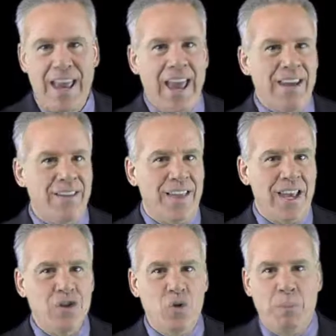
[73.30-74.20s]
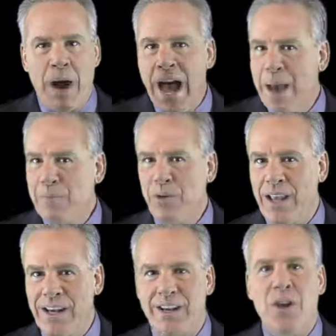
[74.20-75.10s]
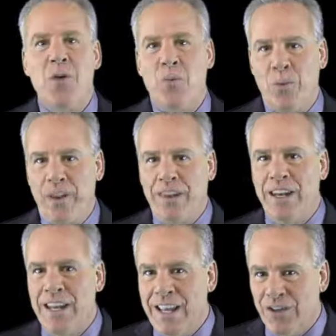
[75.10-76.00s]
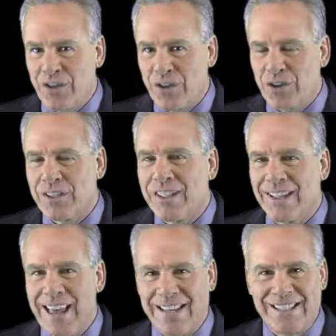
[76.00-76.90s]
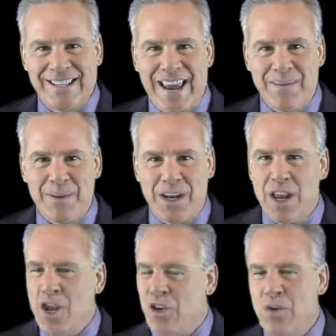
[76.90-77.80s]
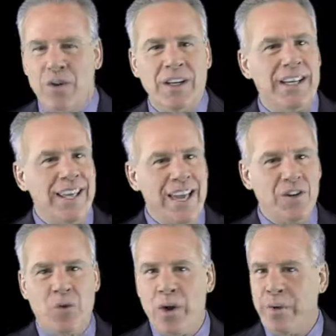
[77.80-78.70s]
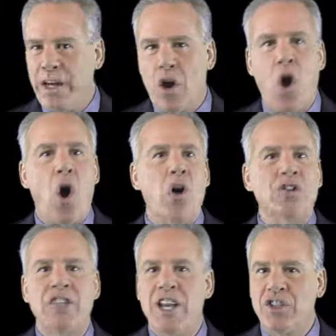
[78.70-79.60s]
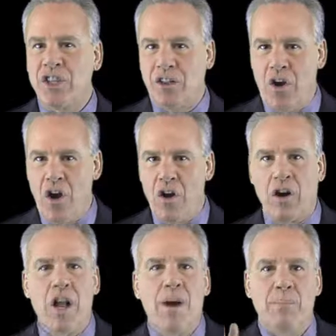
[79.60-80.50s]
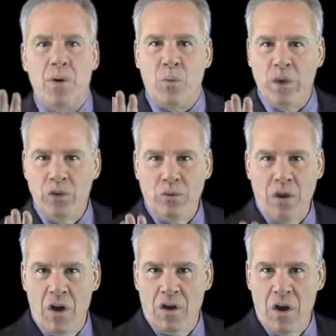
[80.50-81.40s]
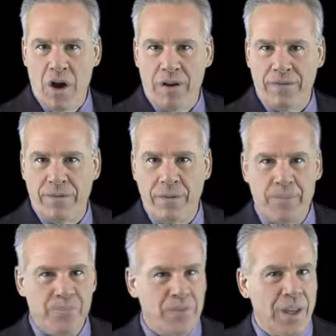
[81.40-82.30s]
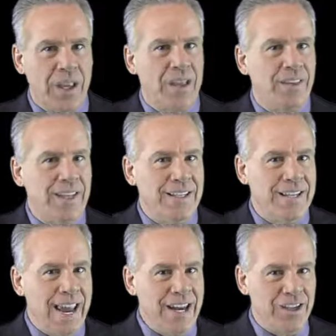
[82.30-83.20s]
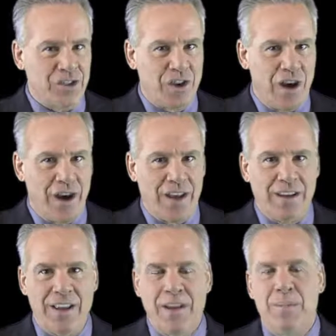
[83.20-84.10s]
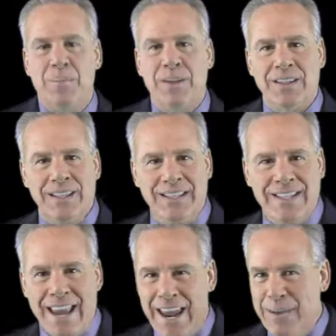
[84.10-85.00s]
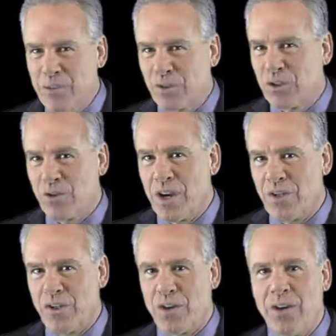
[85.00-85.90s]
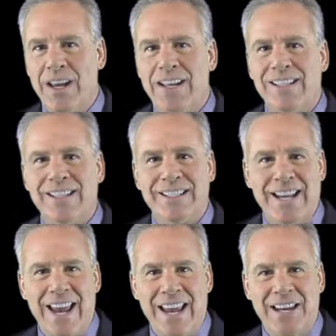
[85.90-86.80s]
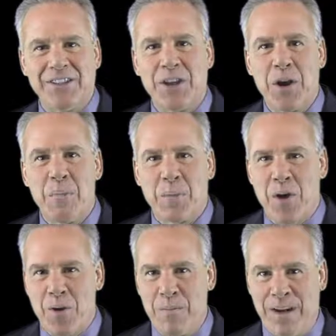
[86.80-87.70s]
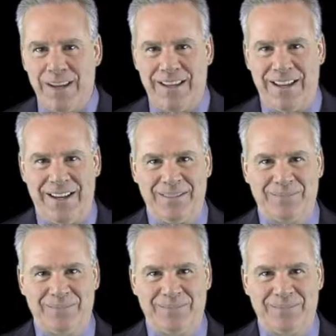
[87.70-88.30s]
and then you populate it with an insert select statement. You can again query it all session long, but when you log off, the data is gone, but the table structure stays permanently.